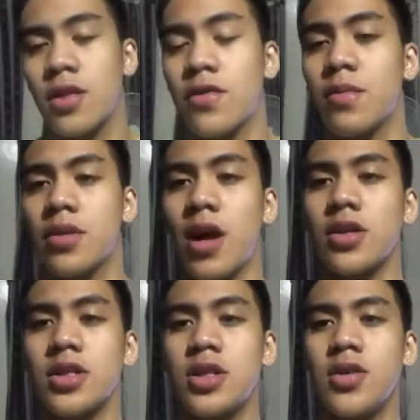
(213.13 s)
The
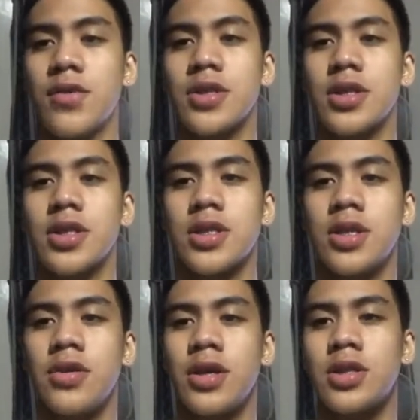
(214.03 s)
Fibonacci sequence is a
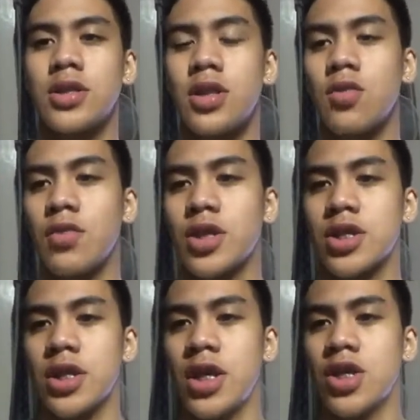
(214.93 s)
series in
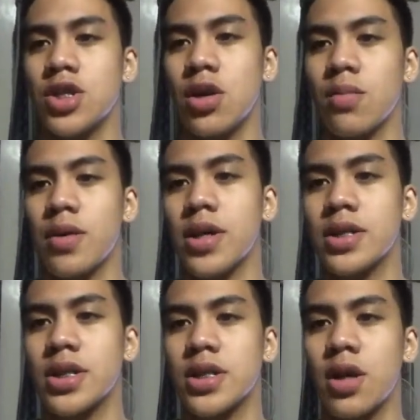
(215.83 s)
which each number is
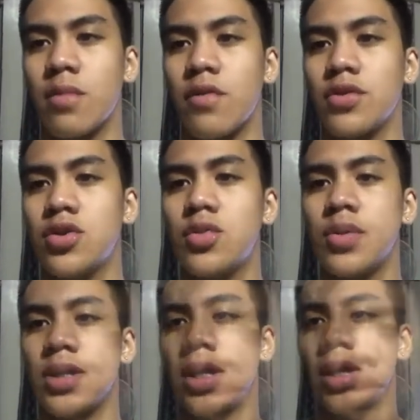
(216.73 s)
the sum of two
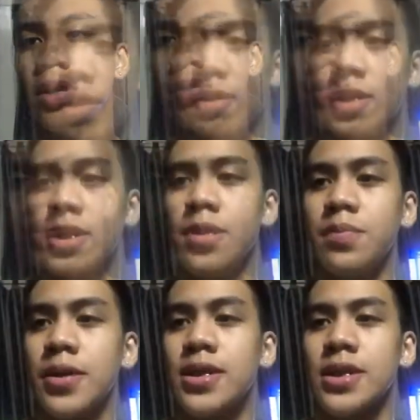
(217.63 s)
preceding numbers. The
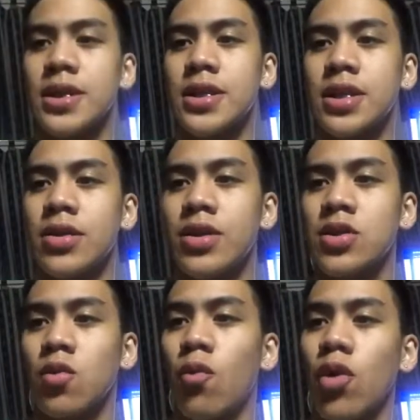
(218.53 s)
simplest is the
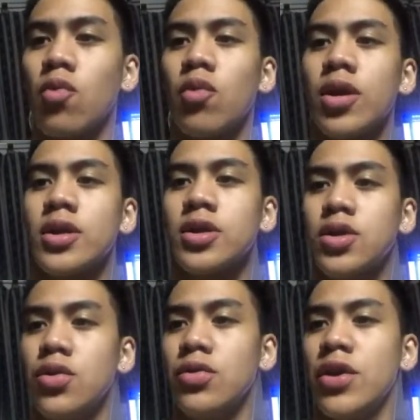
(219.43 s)
series 1, 1,
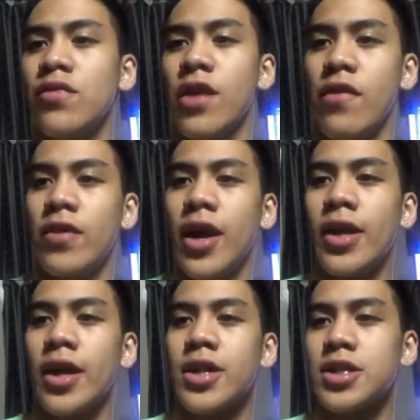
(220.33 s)
2, 3, 5,
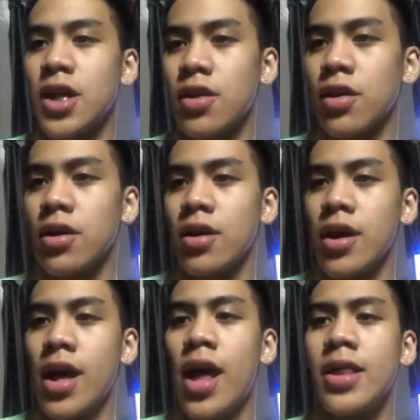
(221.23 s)
8, etc.,
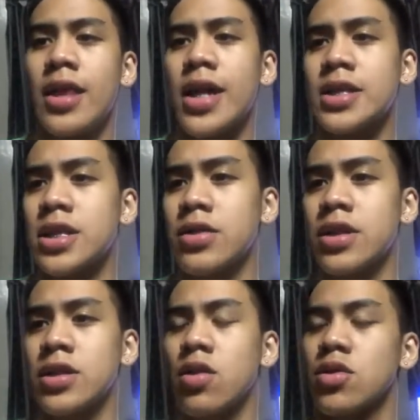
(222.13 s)
and that
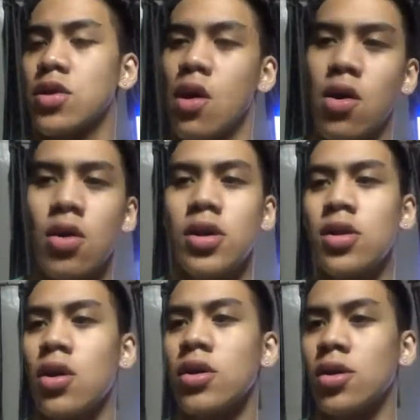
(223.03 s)
series goes on
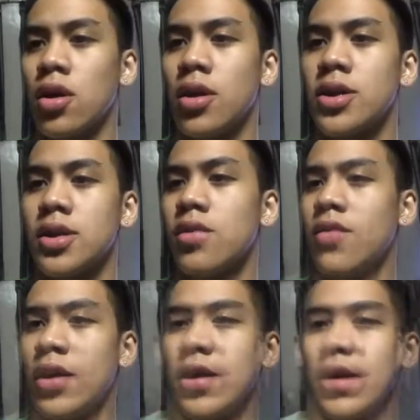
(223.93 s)
and on and on until
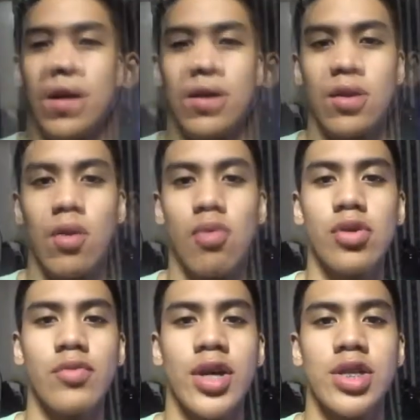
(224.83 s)
infinity. The
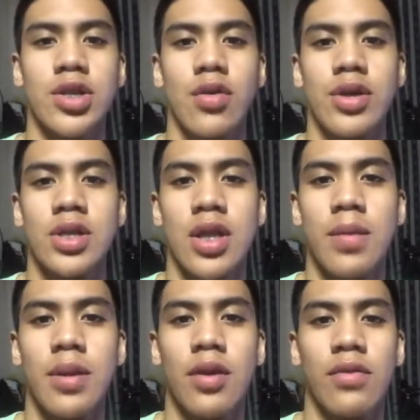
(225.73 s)
golden ratio is the
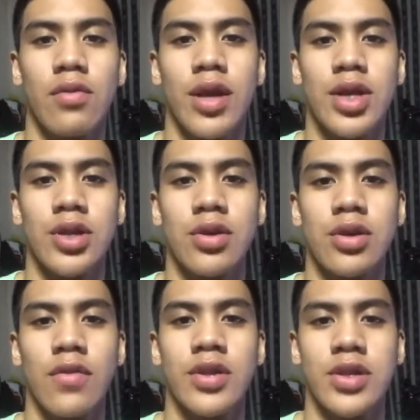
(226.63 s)
limit of the
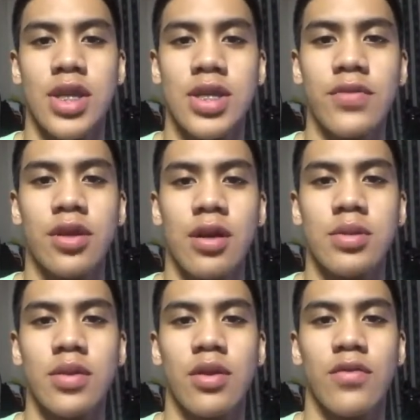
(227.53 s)
ratios of successive
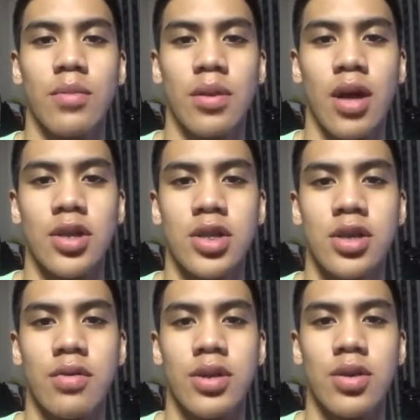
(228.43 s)
terms of the Fibonacci
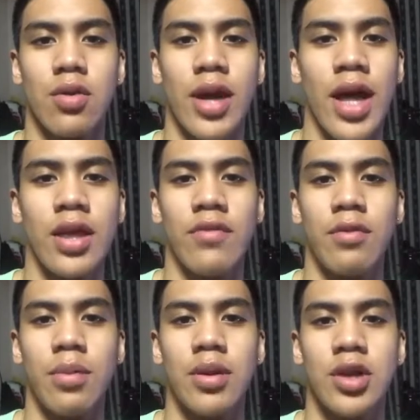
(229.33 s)
sequence or any
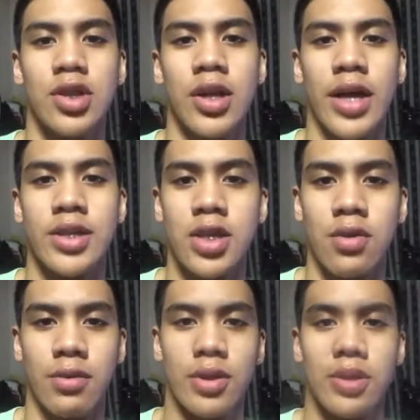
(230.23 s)
Fibonacci-like
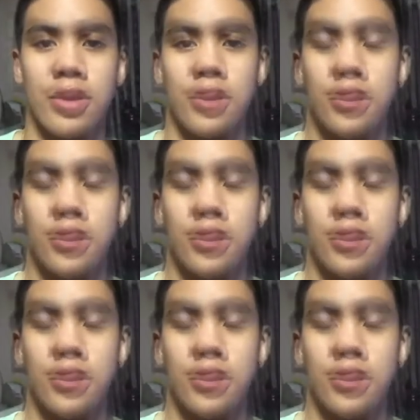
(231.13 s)
sequence.